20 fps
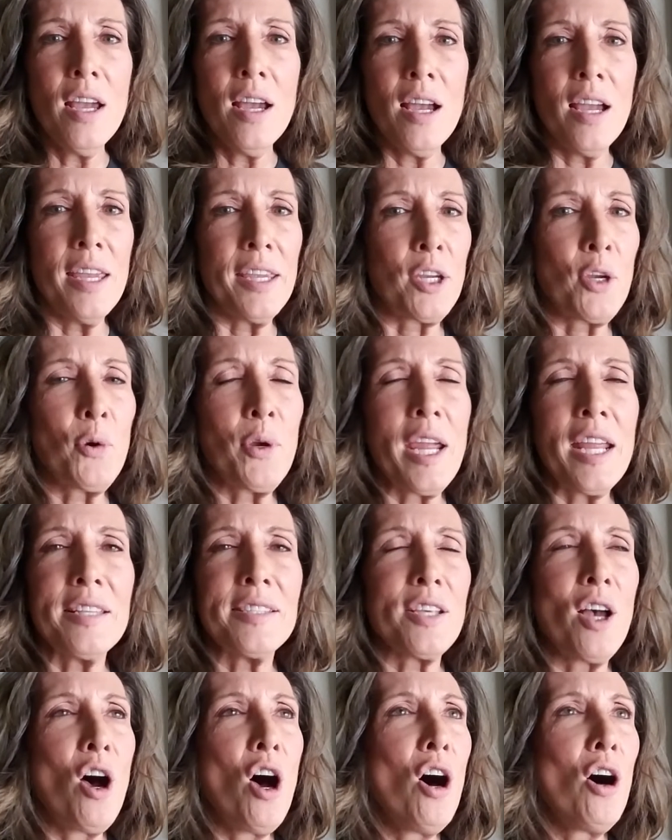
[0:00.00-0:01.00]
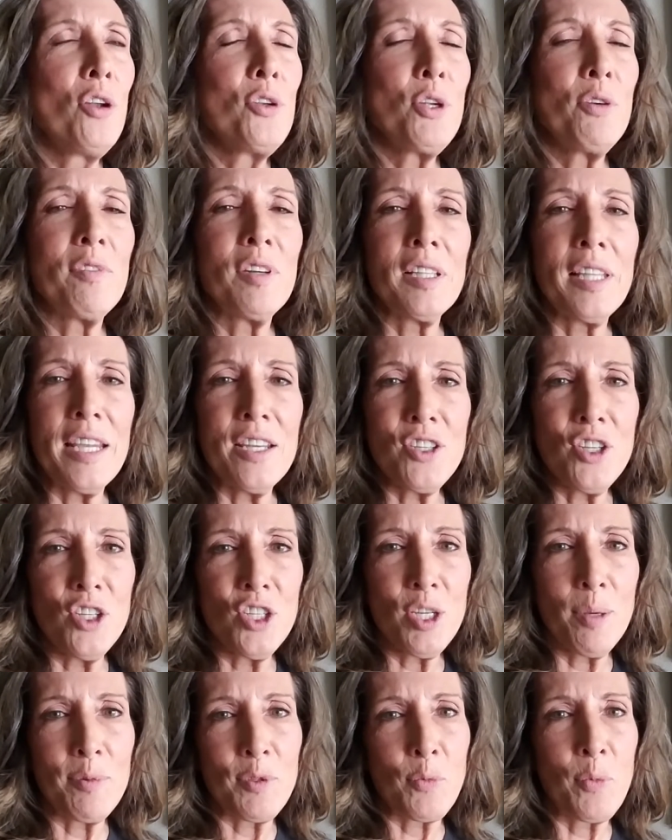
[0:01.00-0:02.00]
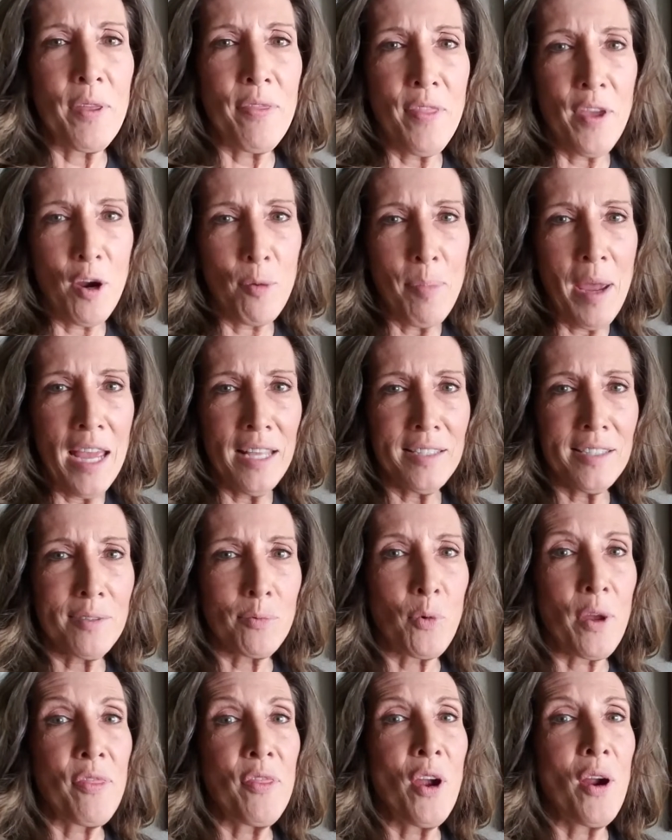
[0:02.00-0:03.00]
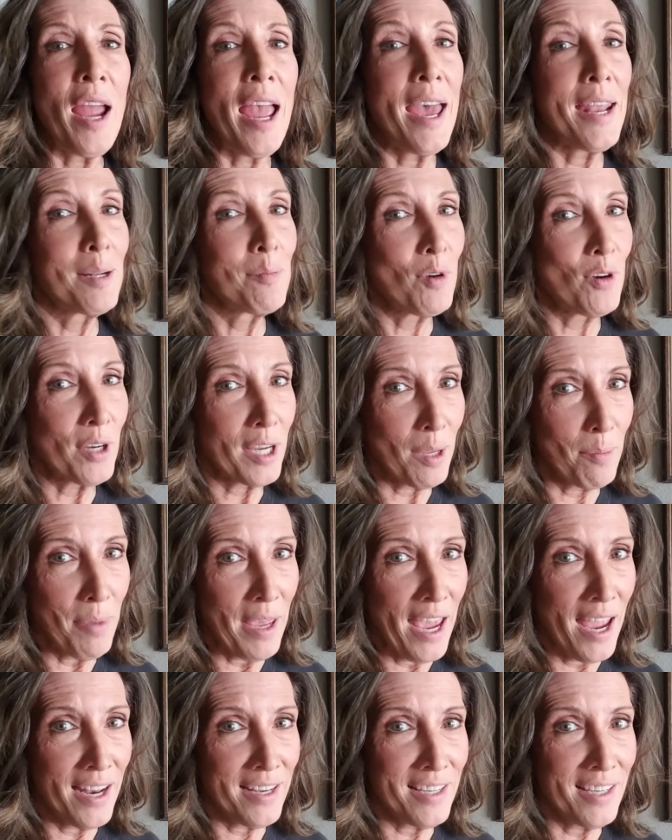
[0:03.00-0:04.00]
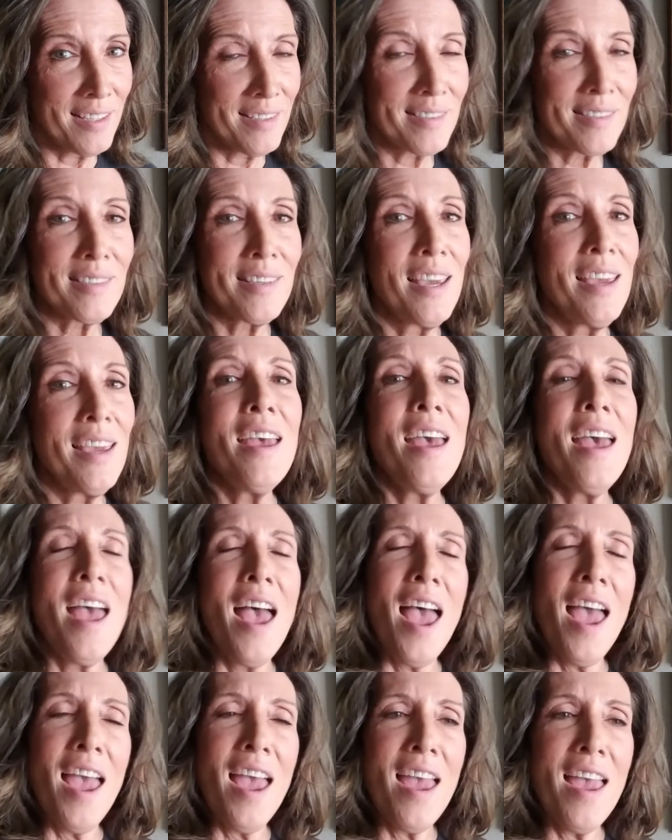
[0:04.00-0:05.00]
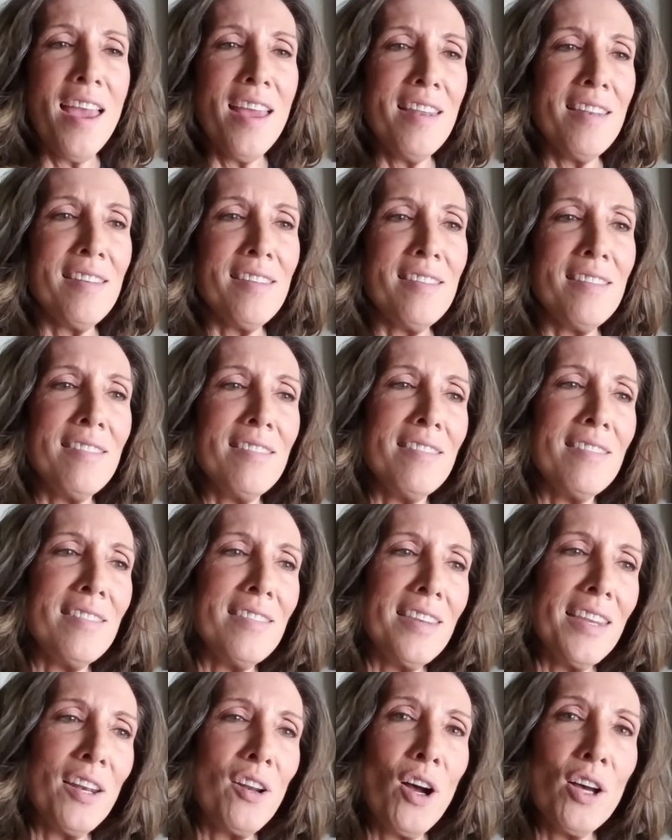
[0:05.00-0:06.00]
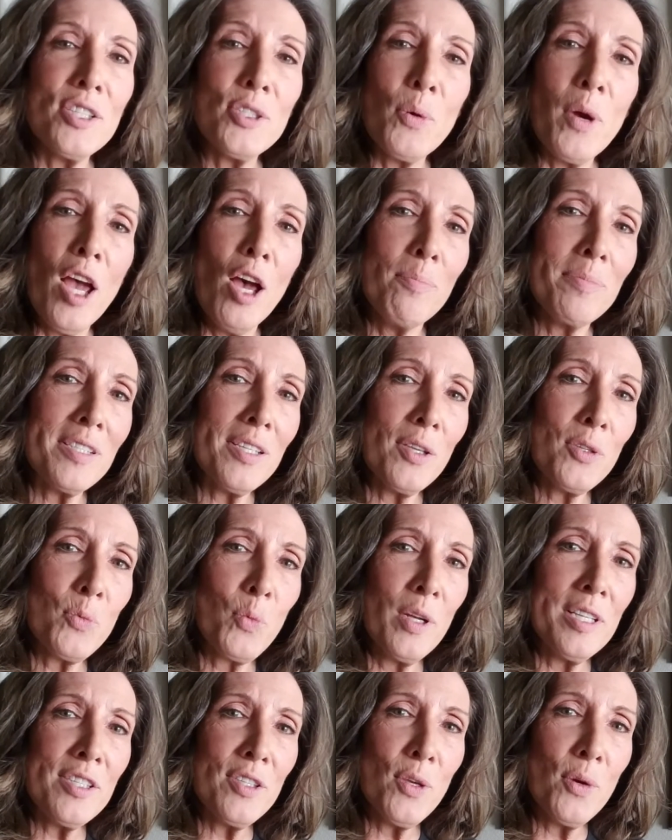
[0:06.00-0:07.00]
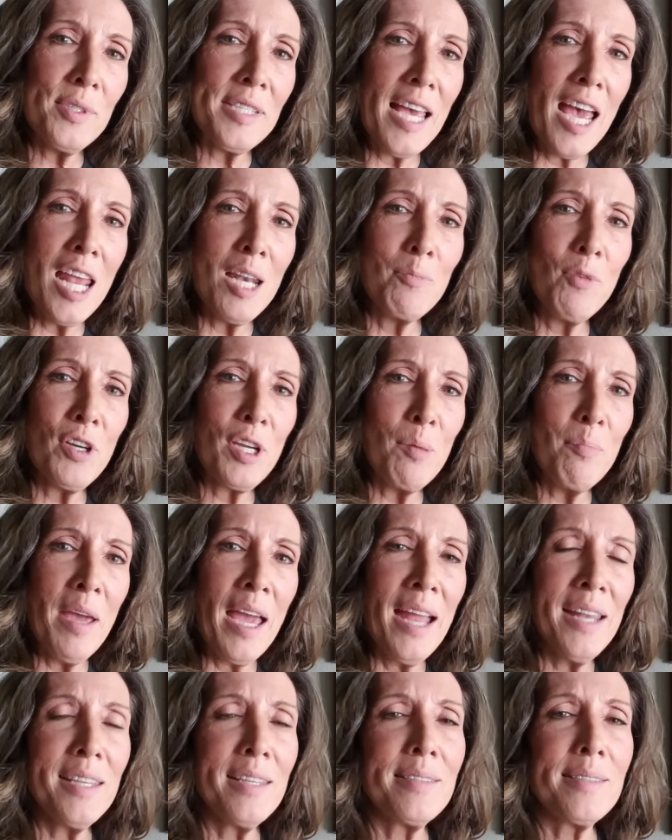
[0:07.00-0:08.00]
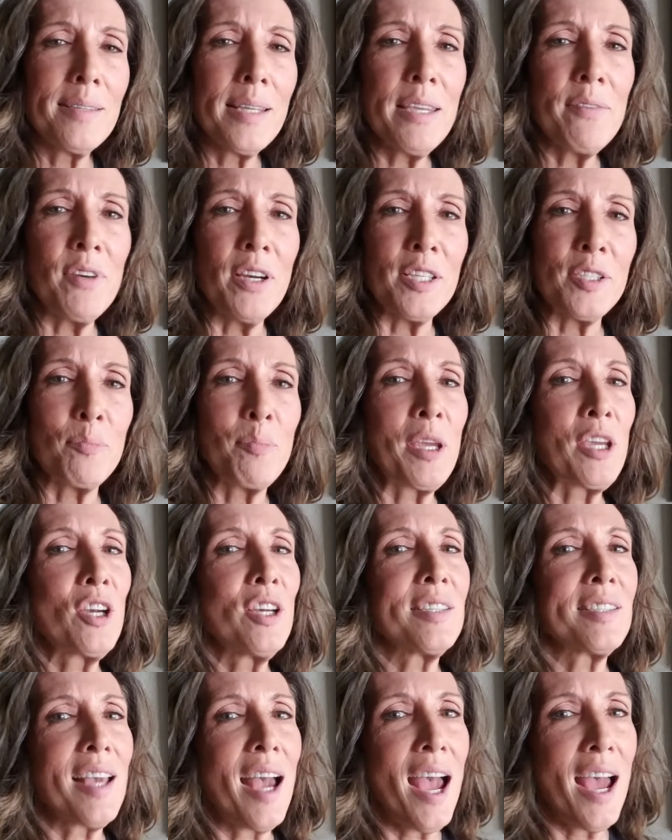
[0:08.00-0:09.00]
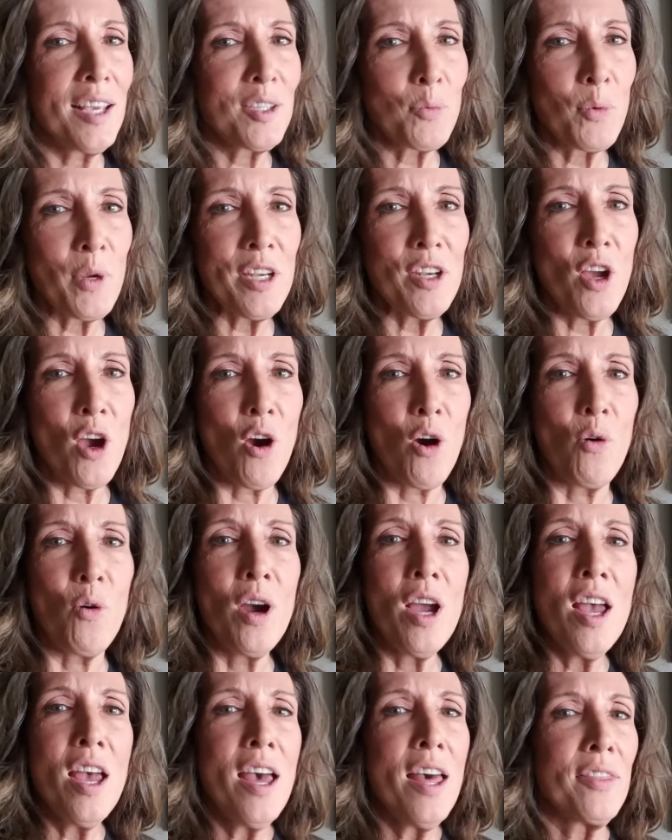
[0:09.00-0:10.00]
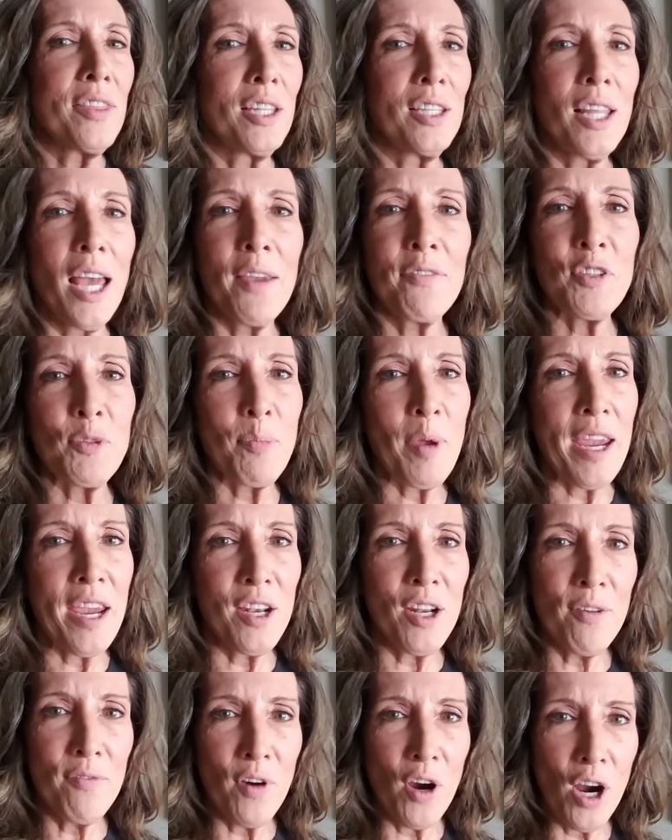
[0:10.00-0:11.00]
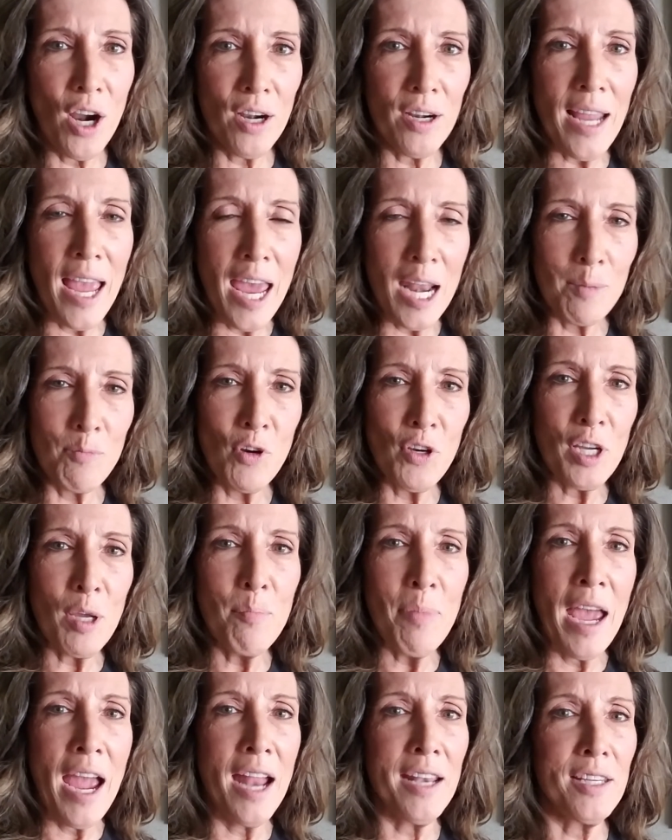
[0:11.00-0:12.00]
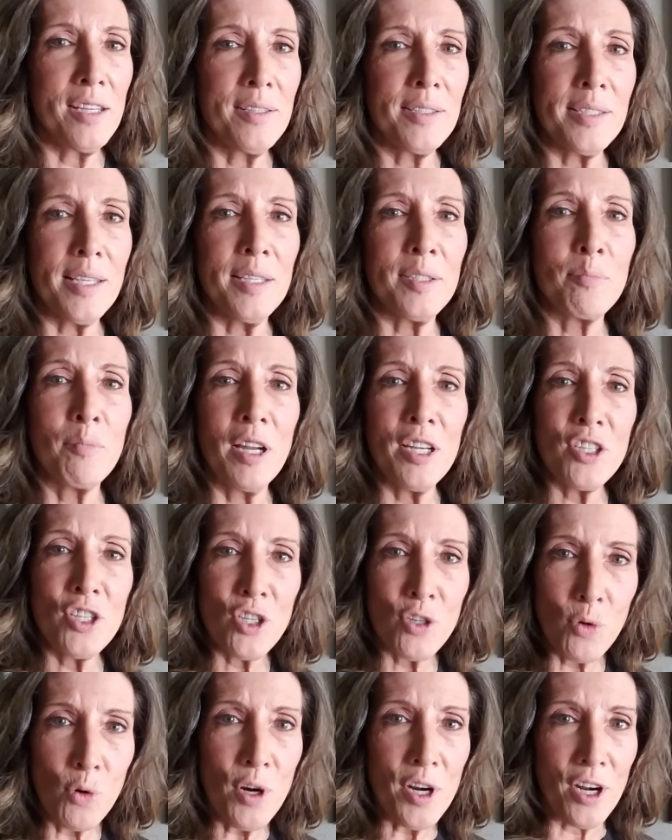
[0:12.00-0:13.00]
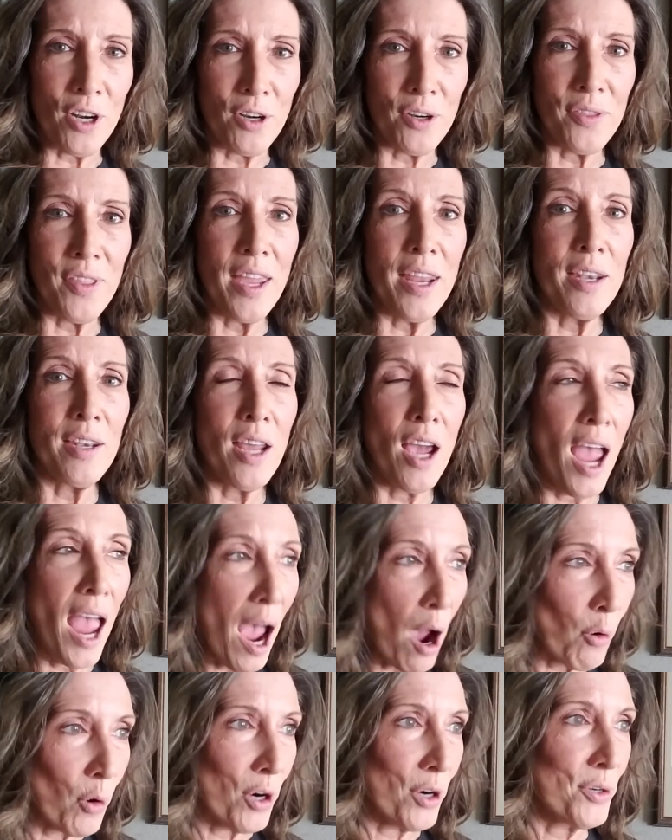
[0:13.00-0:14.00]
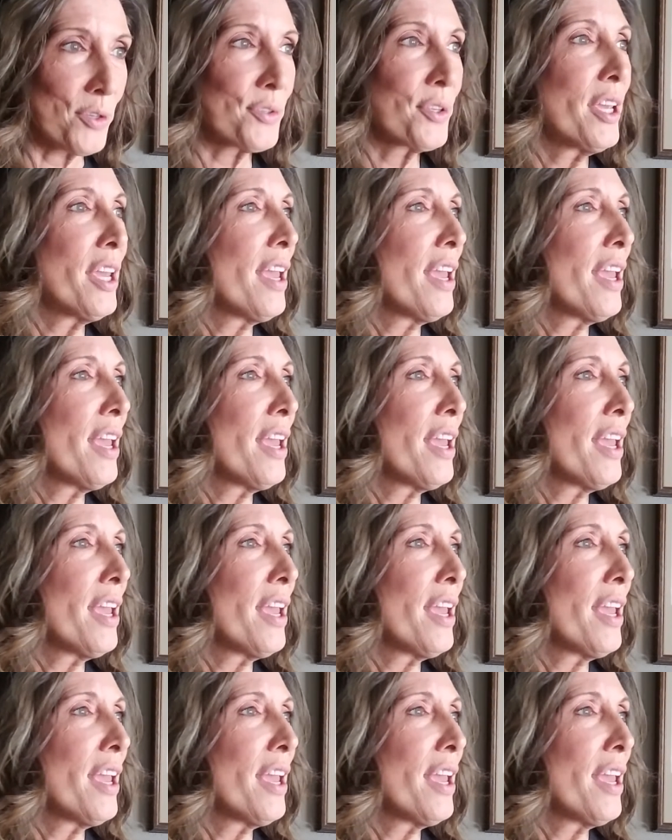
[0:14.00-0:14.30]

It creates all new relationships with their pets, with their animal companions, and it also helps us once those animal companions leave us, because as we know, the lifespan of our animal companions is much shorter than ours.